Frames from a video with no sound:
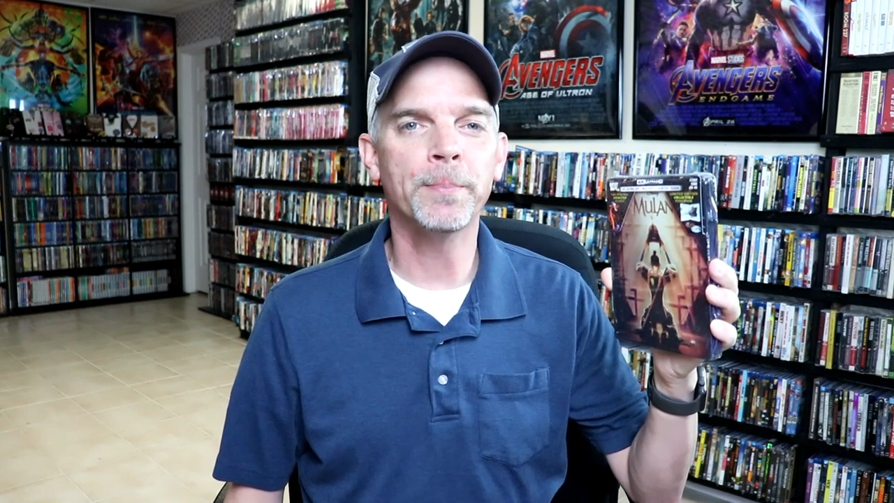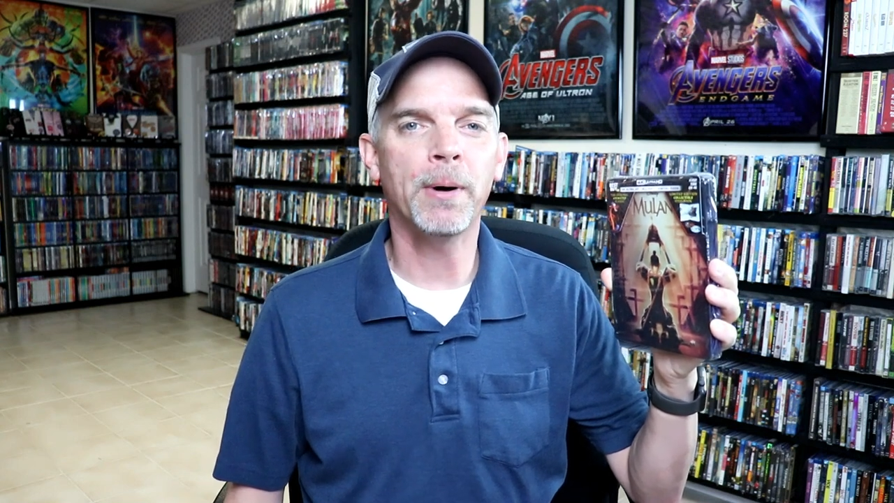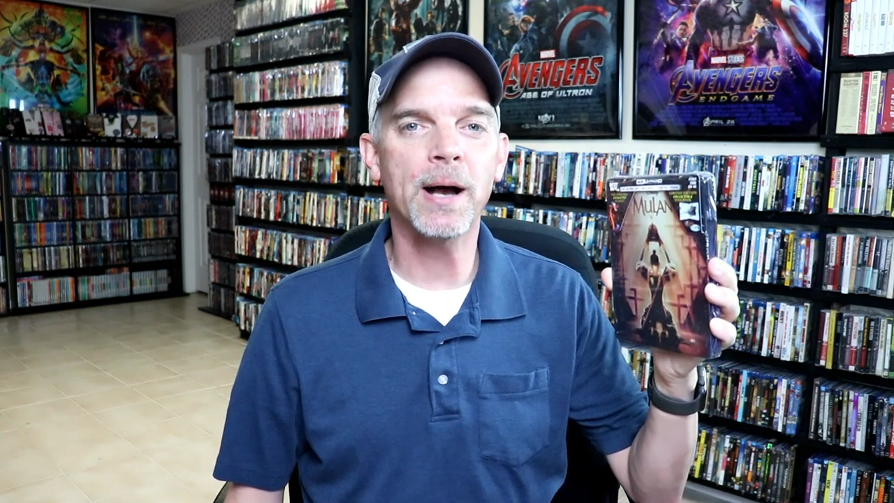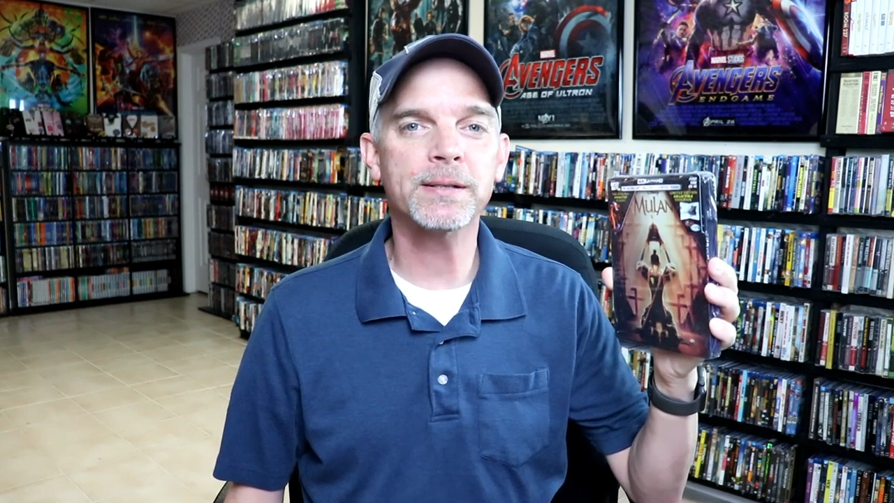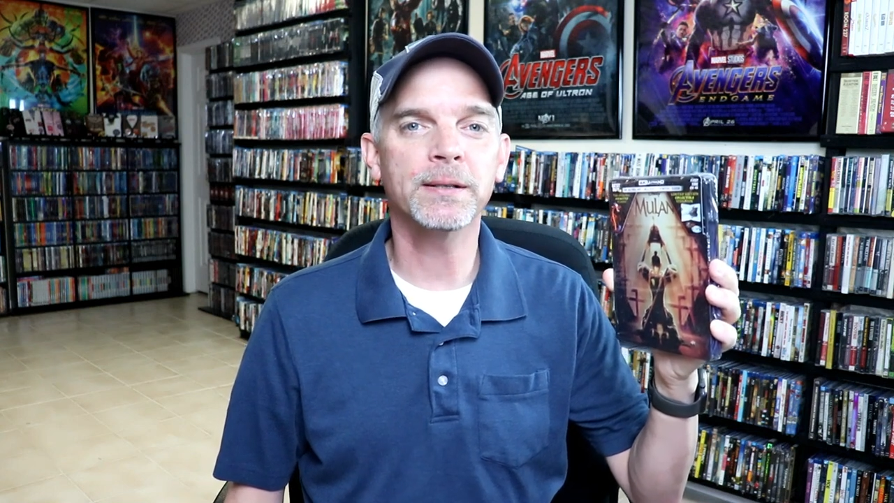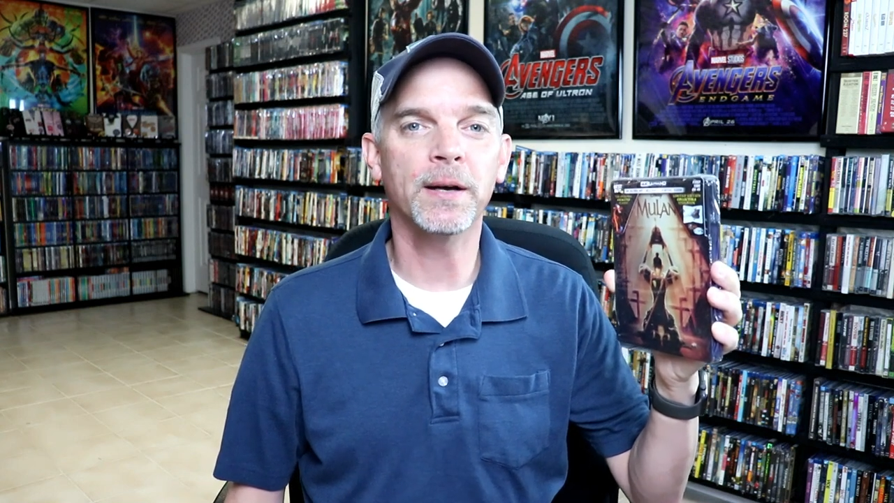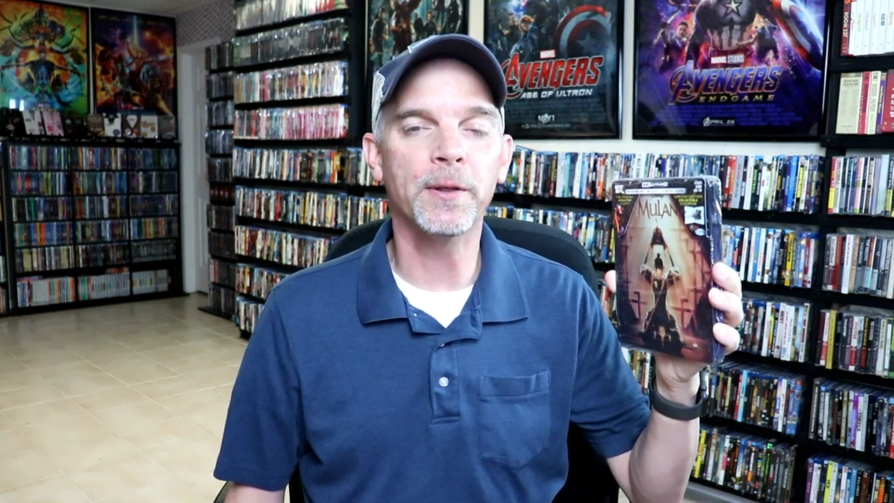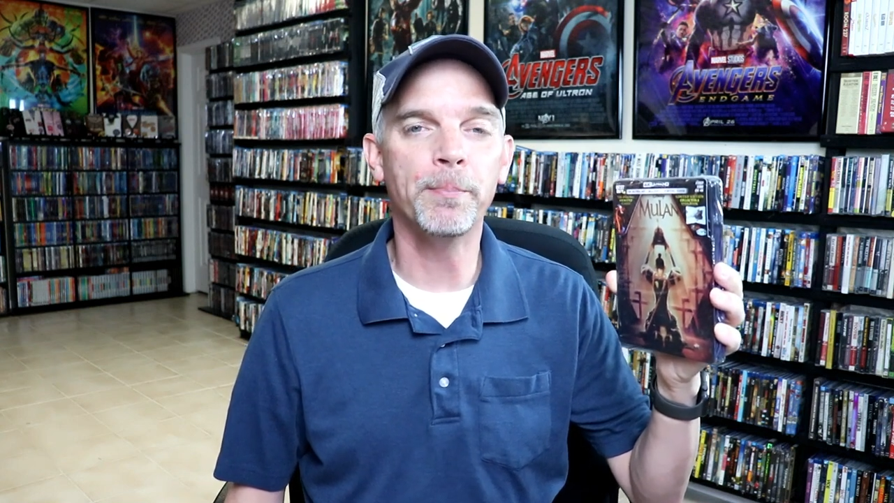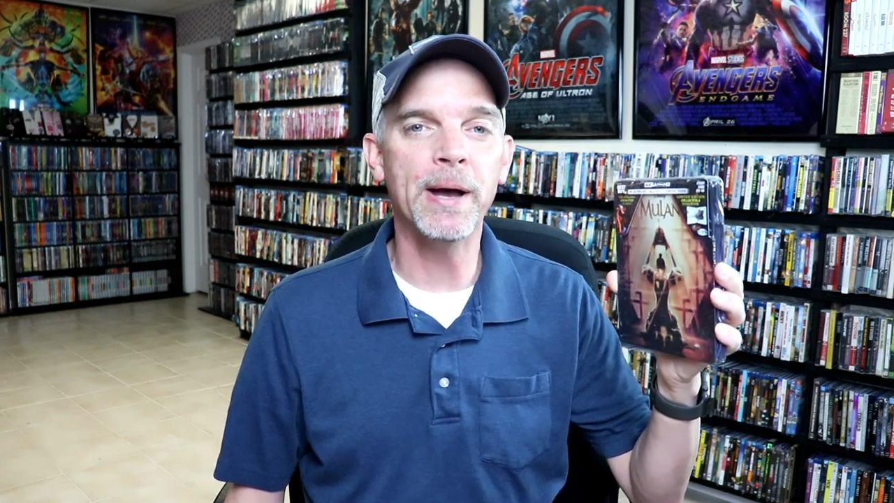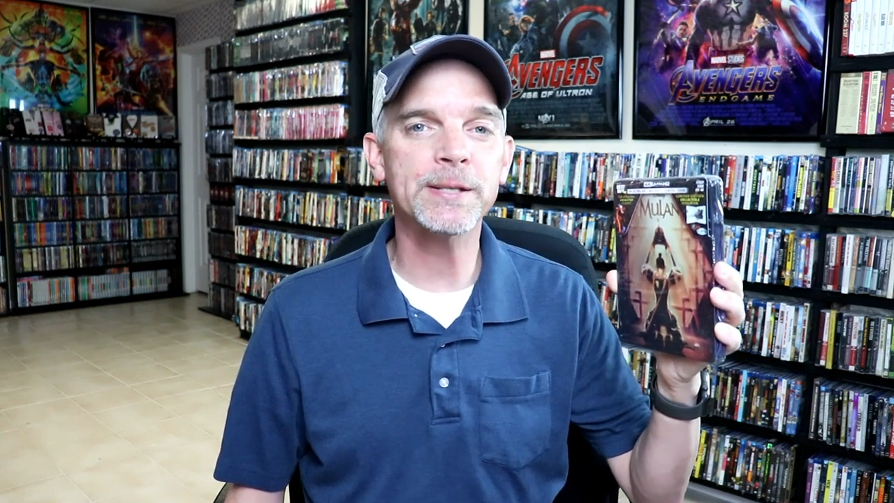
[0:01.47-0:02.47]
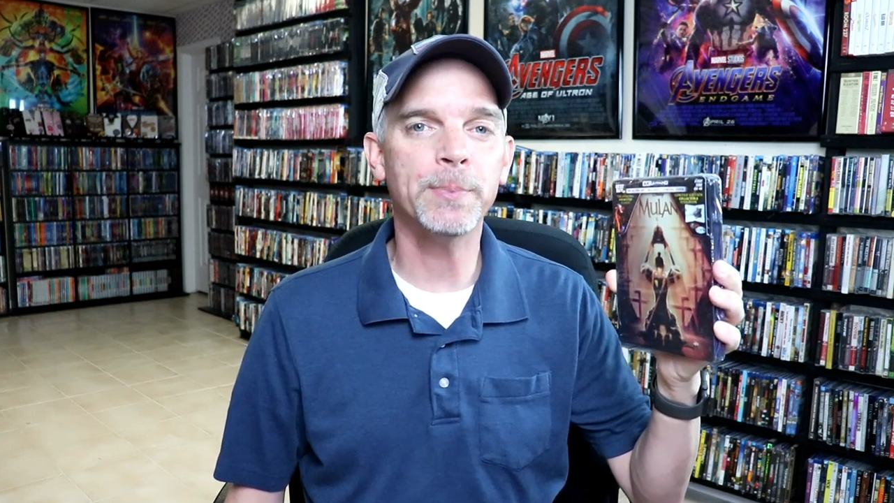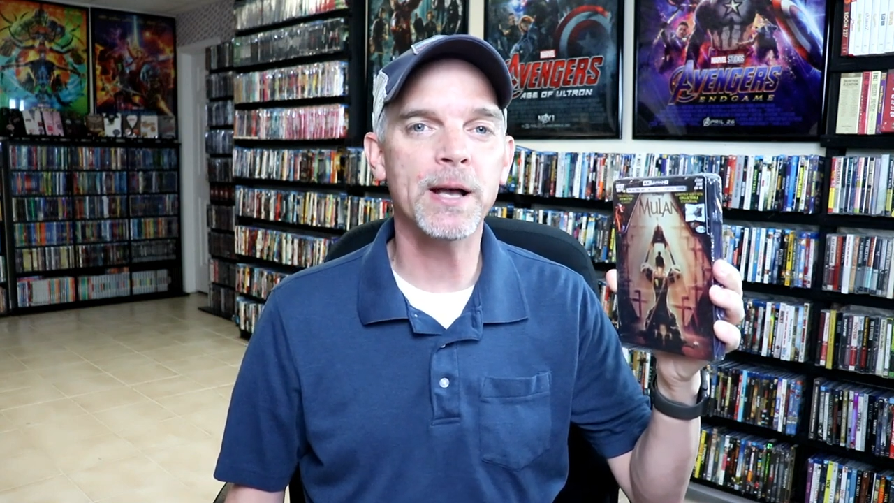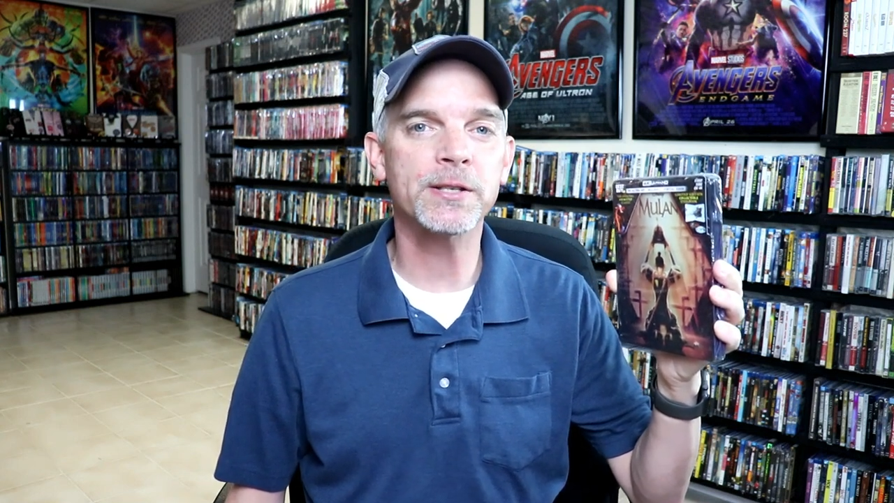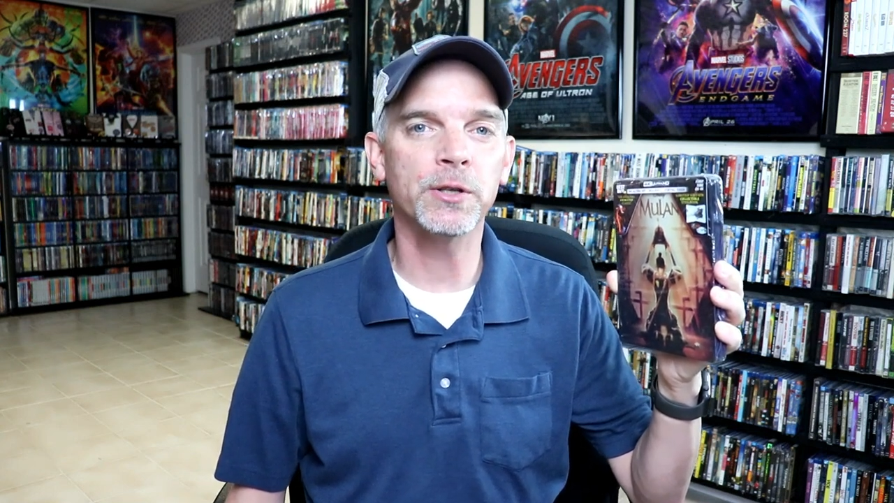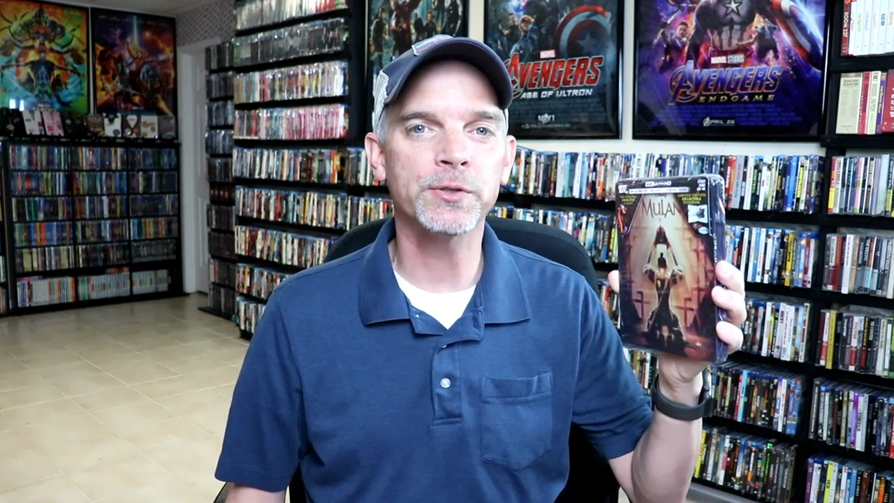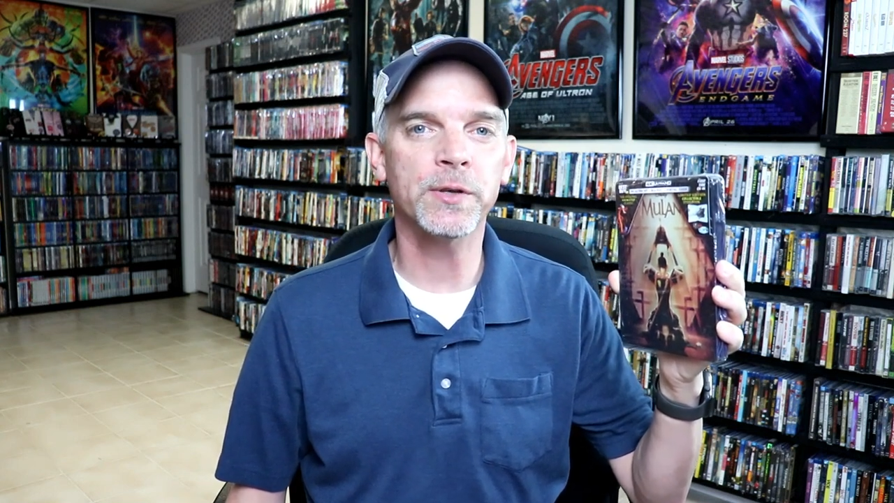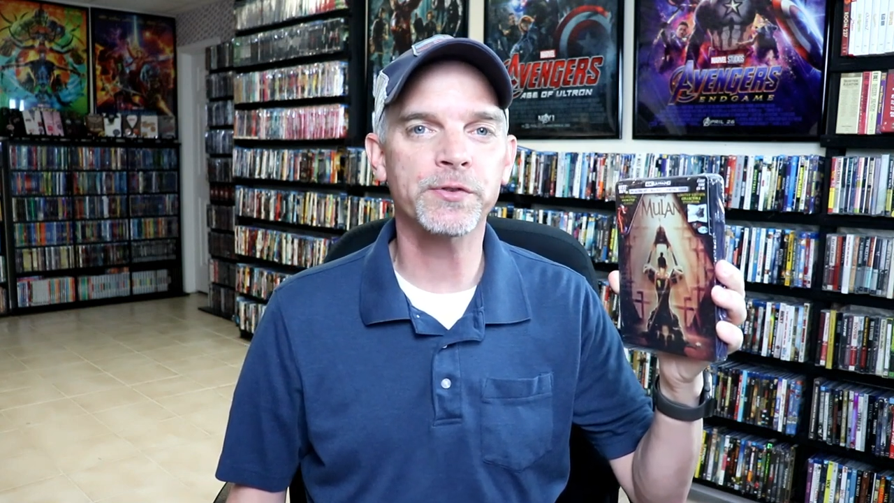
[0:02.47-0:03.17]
an unboxing of the Best Buy exclusive